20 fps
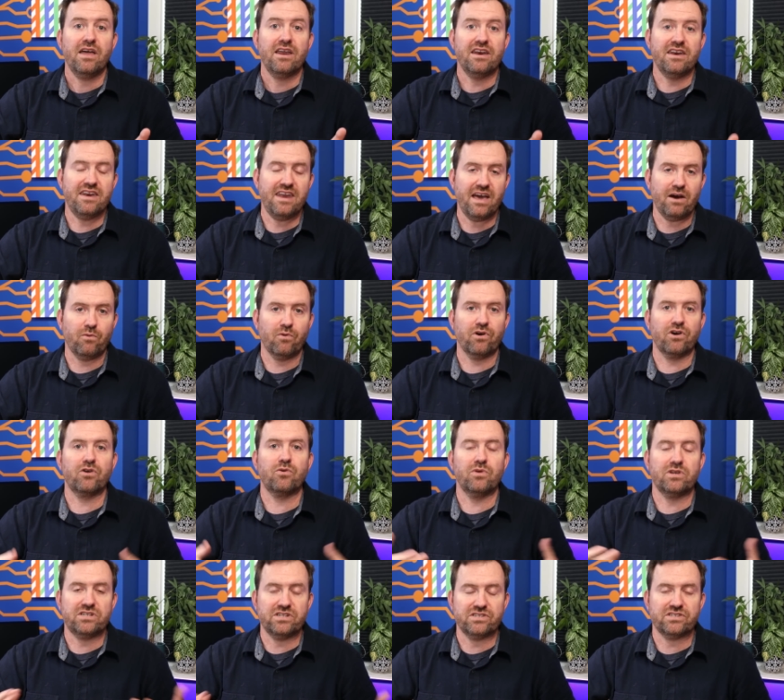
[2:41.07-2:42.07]
network,
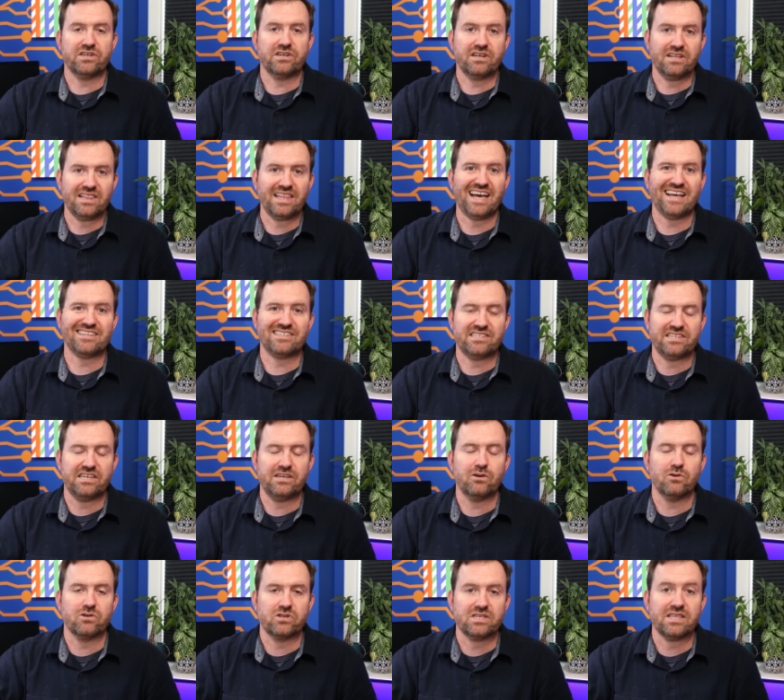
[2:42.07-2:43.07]
which is a class
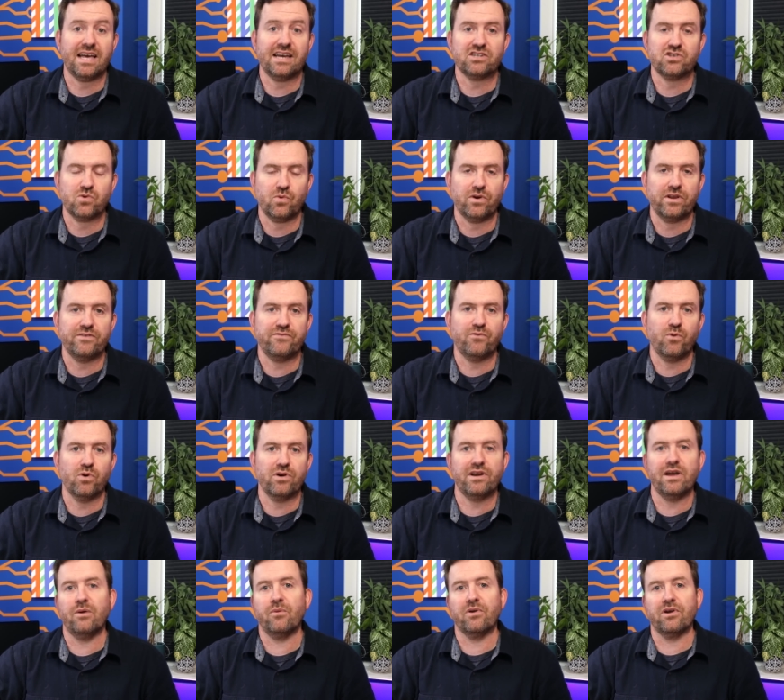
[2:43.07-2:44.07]
C or slash 24
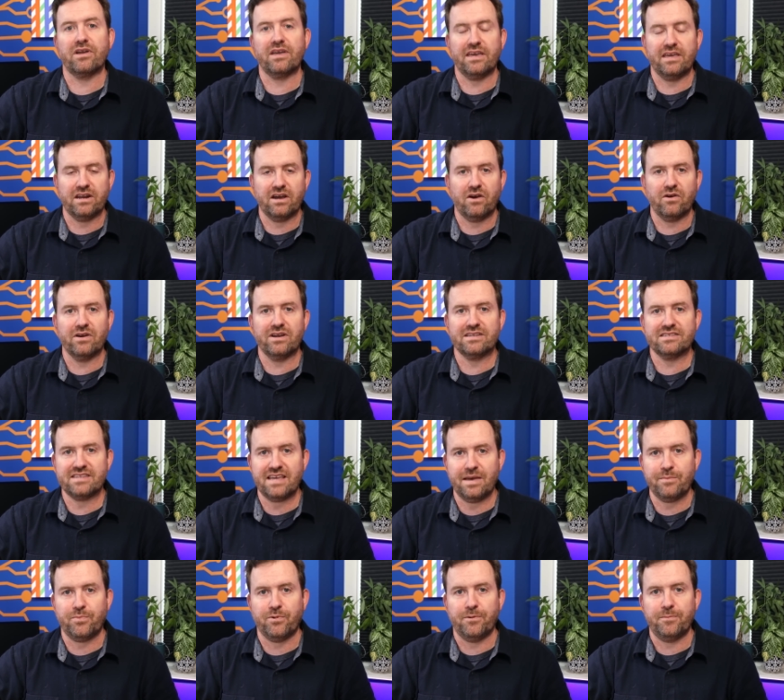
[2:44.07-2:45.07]
network in our
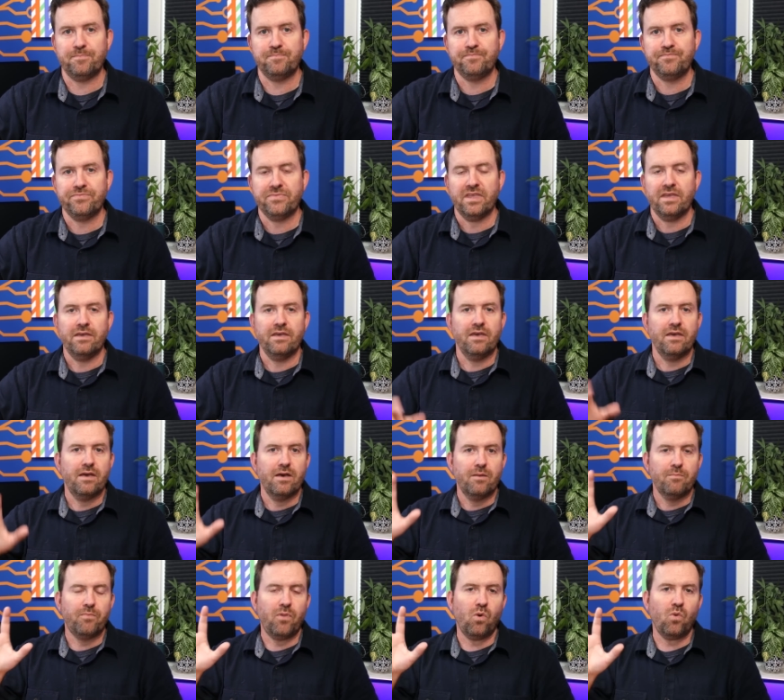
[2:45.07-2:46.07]
example.
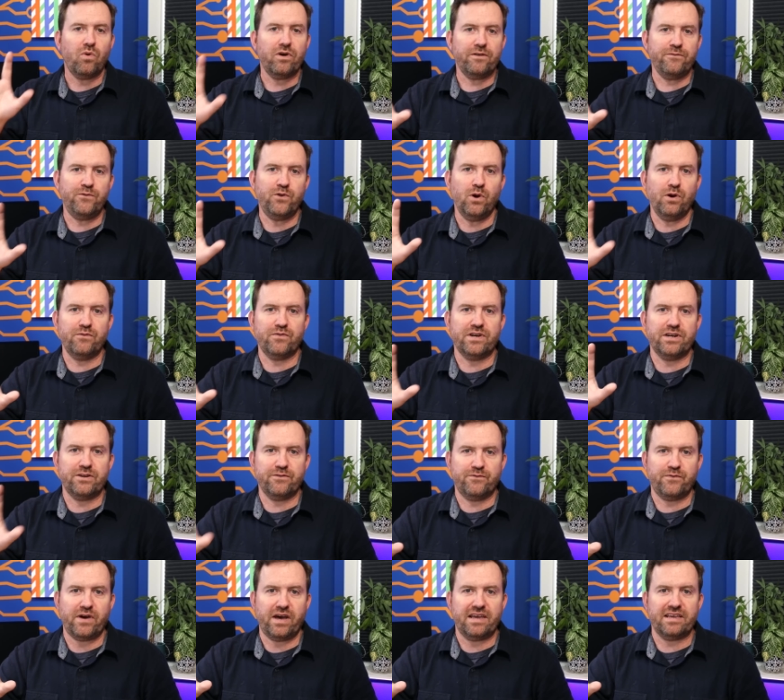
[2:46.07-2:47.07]
But what if you have a
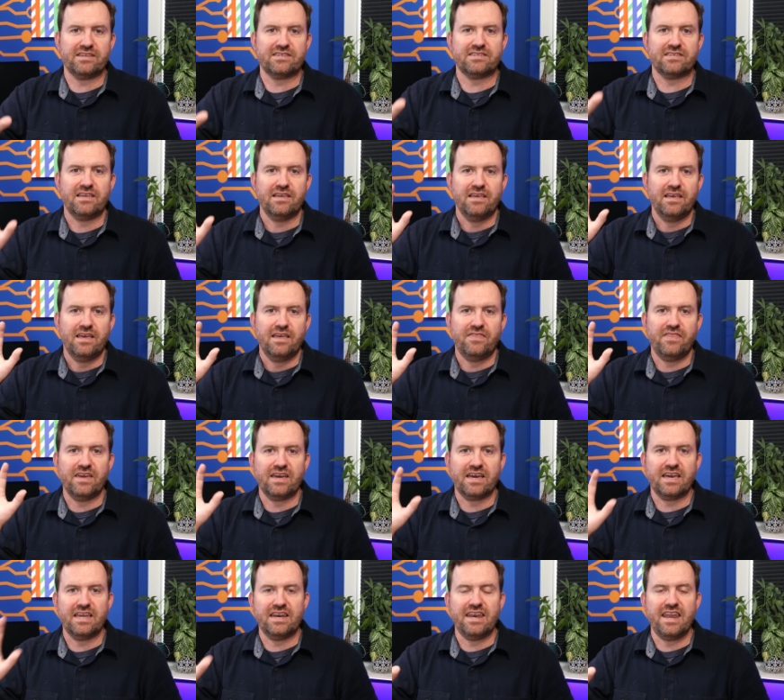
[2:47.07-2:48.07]
device
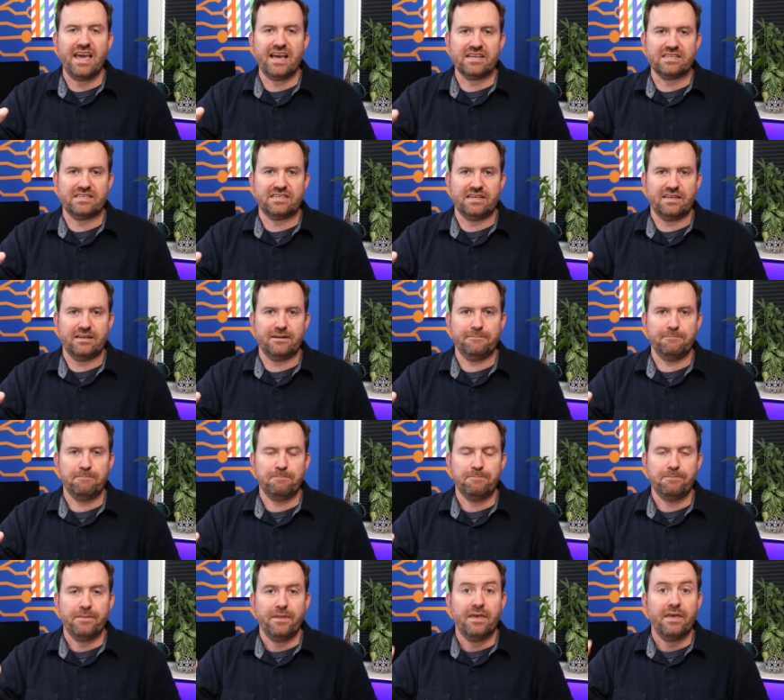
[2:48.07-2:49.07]
that connects in,
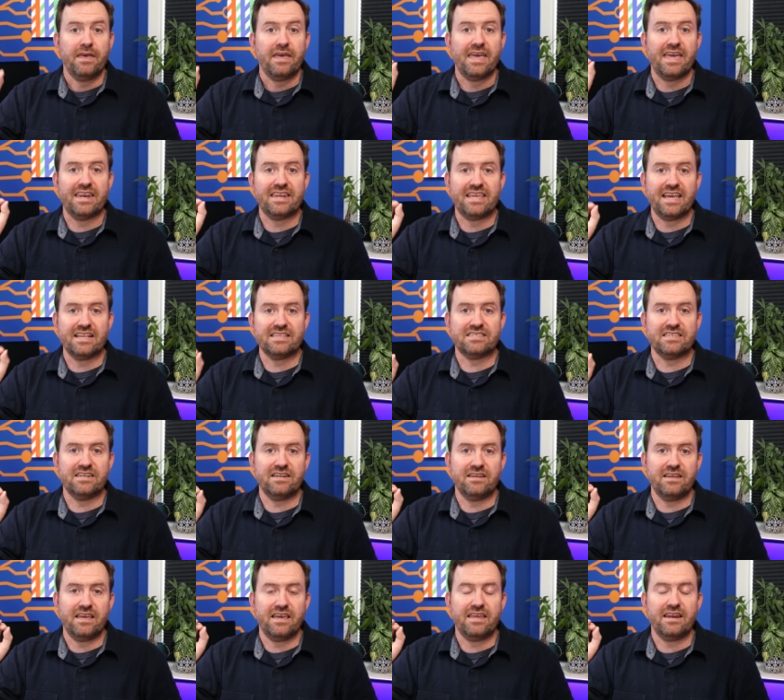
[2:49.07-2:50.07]
it gets an,
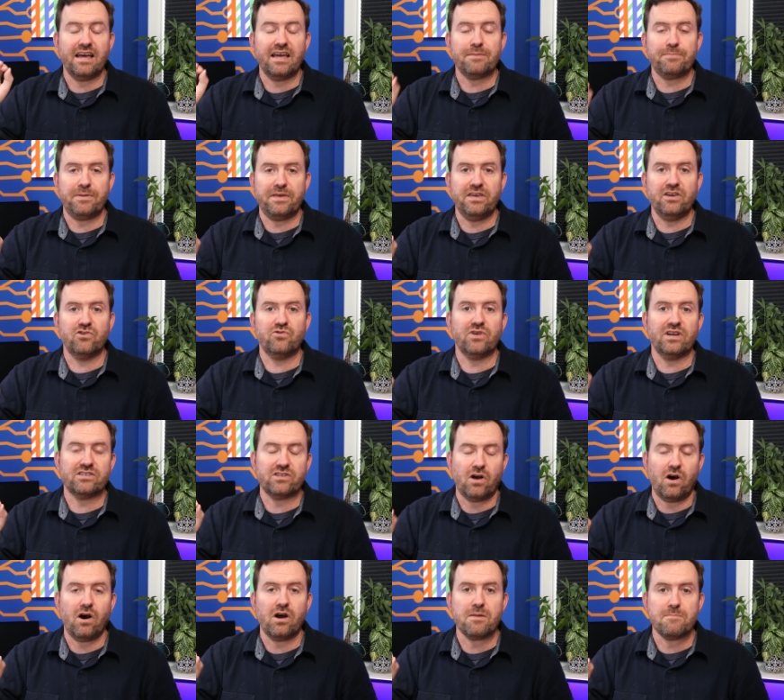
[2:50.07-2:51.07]
an IP
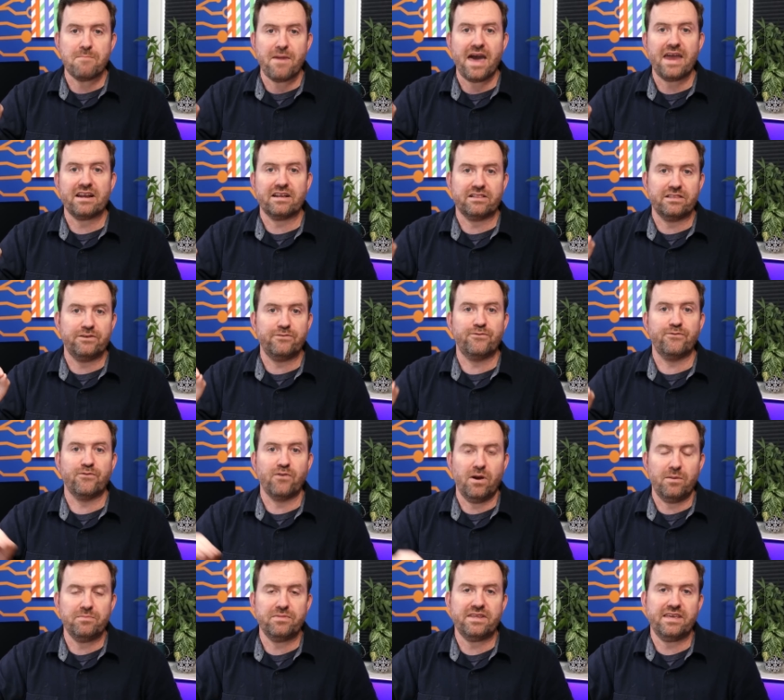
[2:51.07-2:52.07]
address automatically
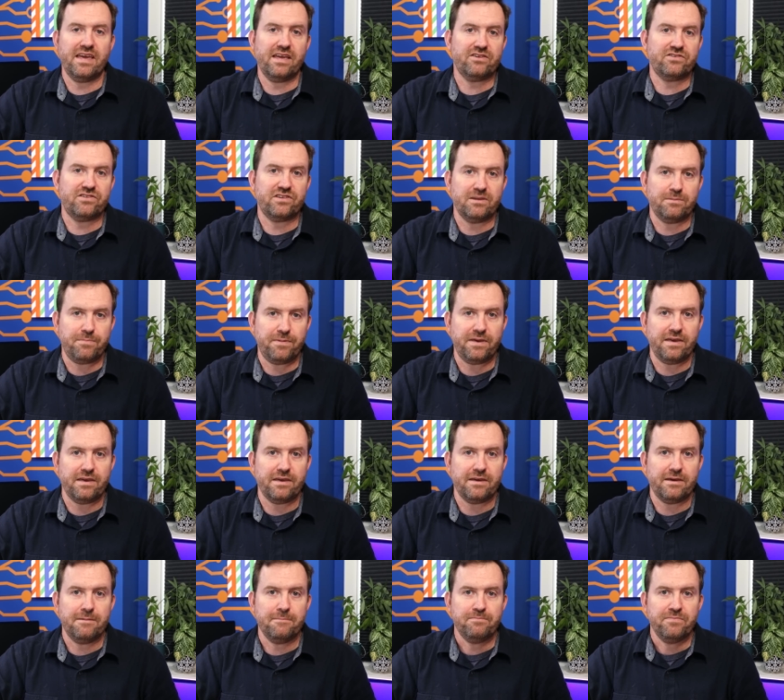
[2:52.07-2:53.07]
from
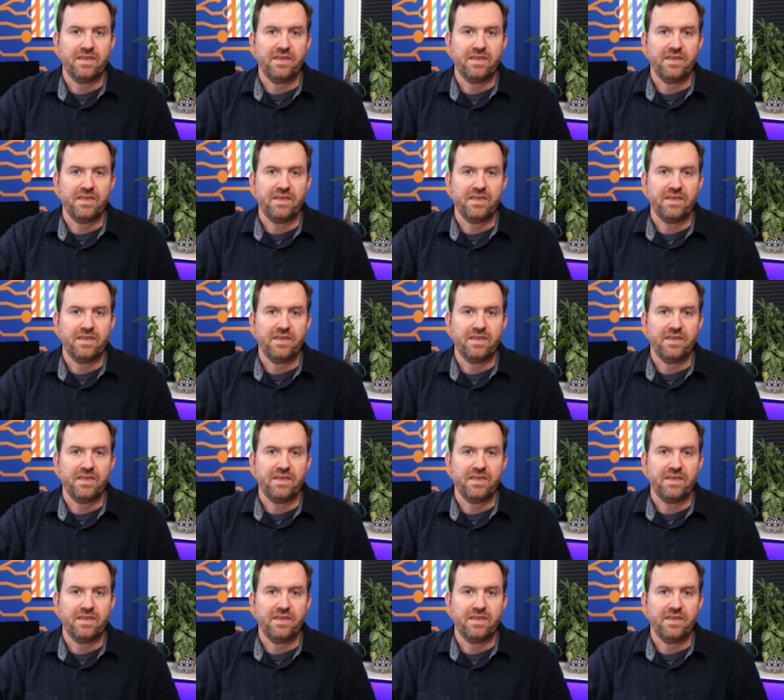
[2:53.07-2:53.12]
DHCP,